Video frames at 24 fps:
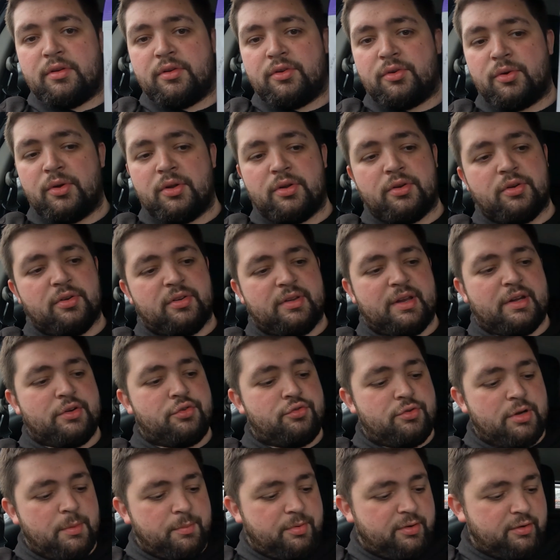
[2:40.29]
so it's just like
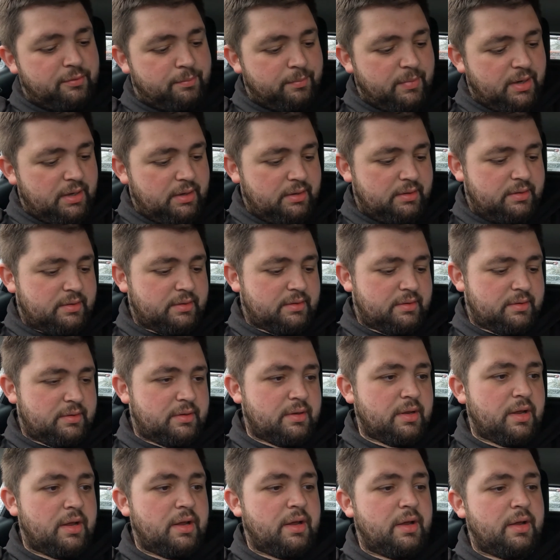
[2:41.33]
strips of meat
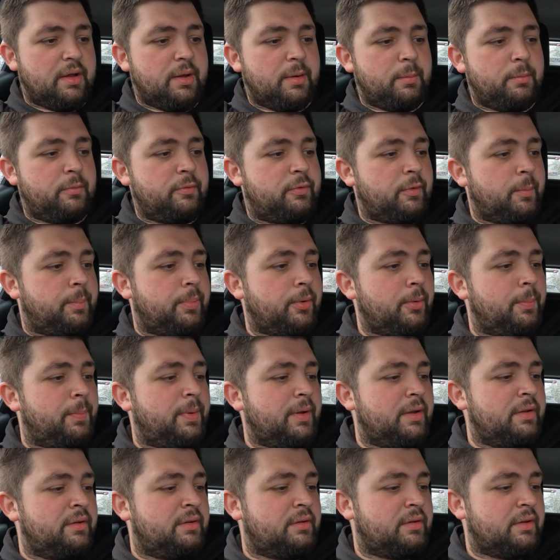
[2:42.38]
um, for
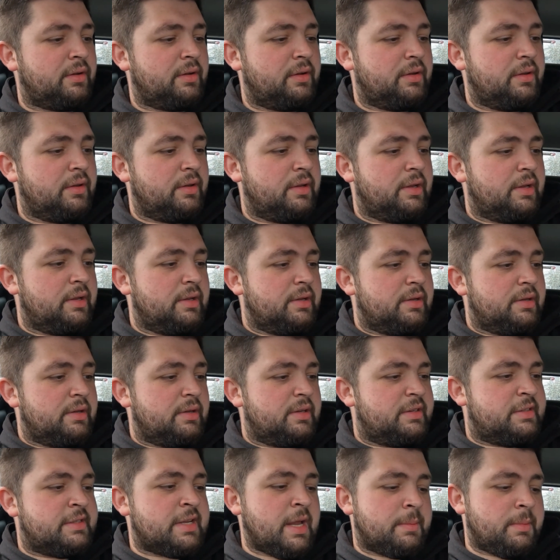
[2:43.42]
puppies
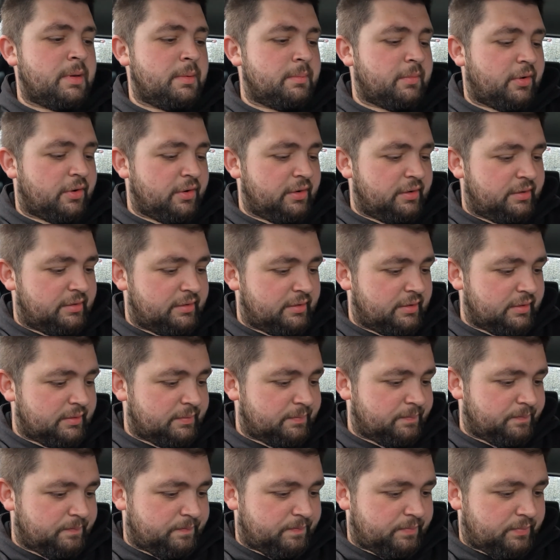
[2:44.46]
semi-moist.
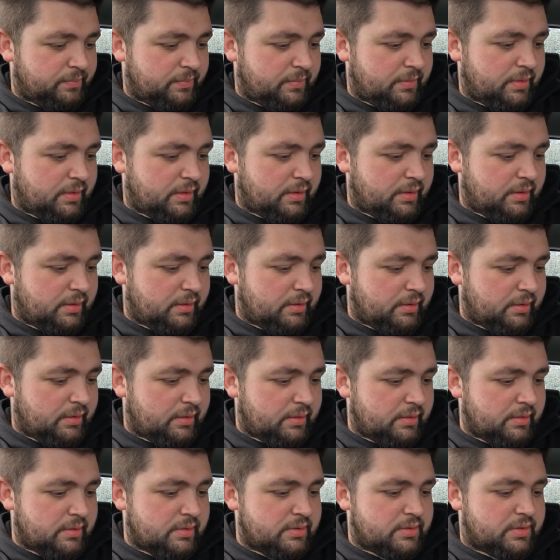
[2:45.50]

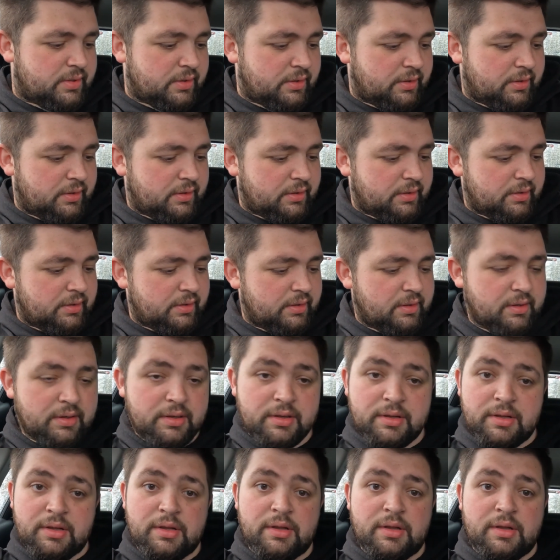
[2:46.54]
So
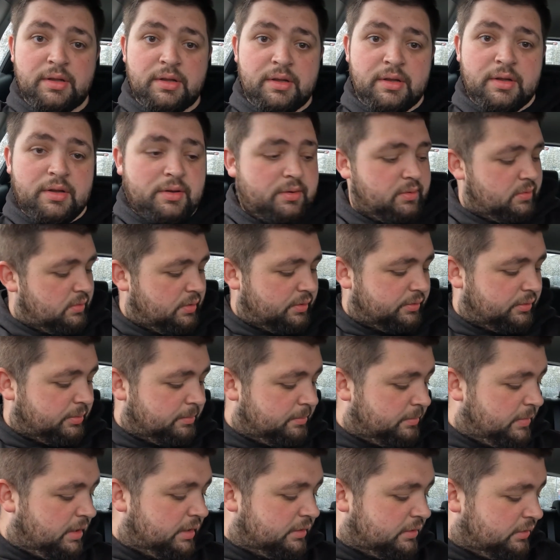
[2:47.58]
got
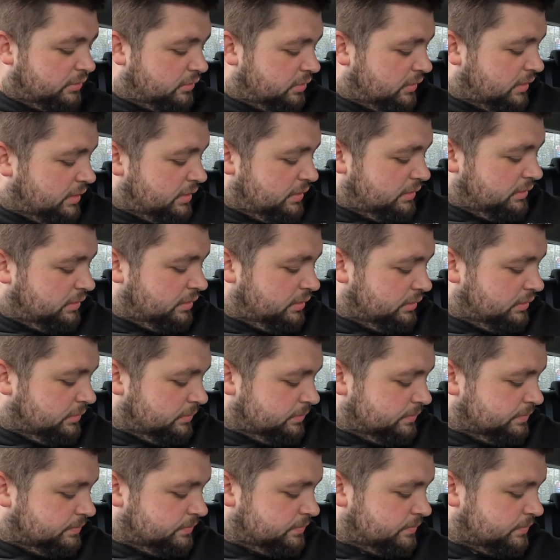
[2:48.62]
some meaty treats.
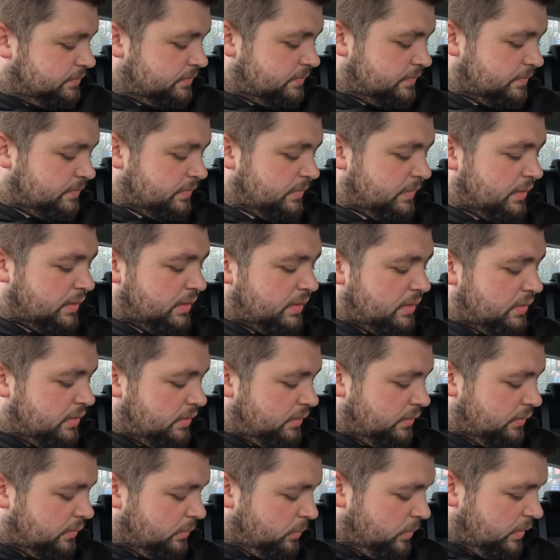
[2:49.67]

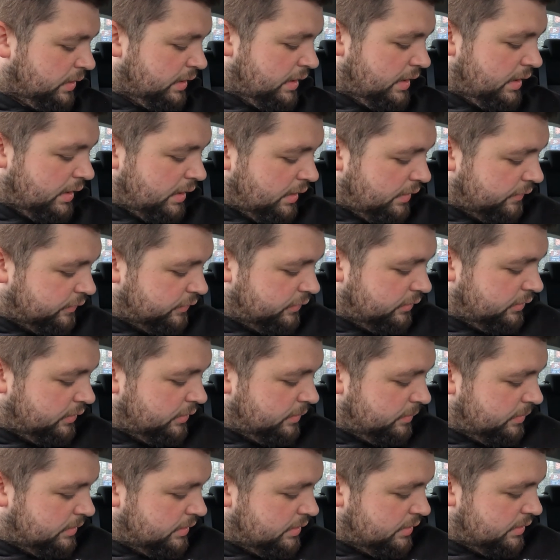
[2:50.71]
We have some